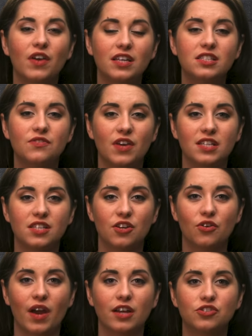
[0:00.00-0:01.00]
face to face
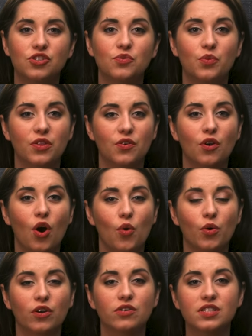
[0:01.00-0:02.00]
interaction with their
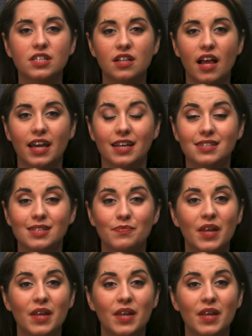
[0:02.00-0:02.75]
coworkers and clients.